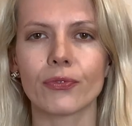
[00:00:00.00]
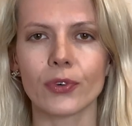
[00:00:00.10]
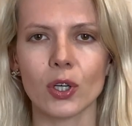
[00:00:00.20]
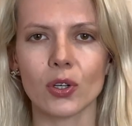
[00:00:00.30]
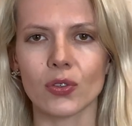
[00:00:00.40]

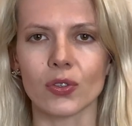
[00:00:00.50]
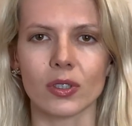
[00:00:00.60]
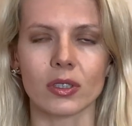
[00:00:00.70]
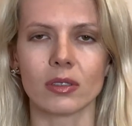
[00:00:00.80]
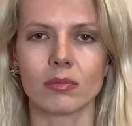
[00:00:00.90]

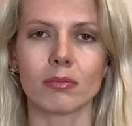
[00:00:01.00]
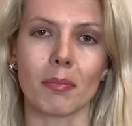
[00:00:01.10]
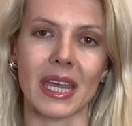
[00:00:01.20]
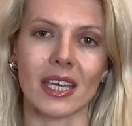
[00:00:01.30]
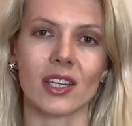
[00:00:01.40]
further
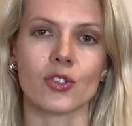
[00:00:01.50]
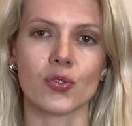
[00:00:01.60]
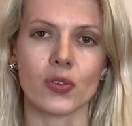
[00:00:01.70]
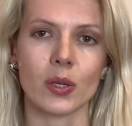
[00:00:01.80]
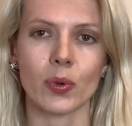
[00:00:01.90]
making
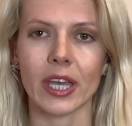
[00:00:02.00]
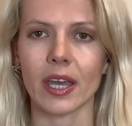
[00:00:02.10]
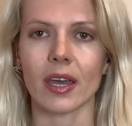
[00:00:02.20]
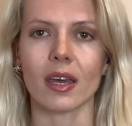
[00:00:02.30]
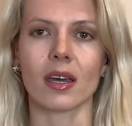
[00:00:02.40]

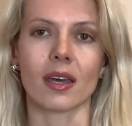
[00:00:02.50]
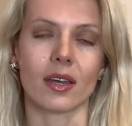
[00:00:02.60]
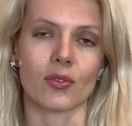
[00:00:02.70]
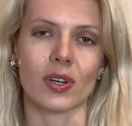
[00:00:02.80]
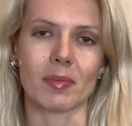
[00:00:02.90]
three-way
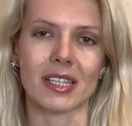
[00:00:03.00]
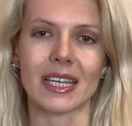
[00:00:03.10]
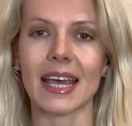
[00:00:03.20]
agreements.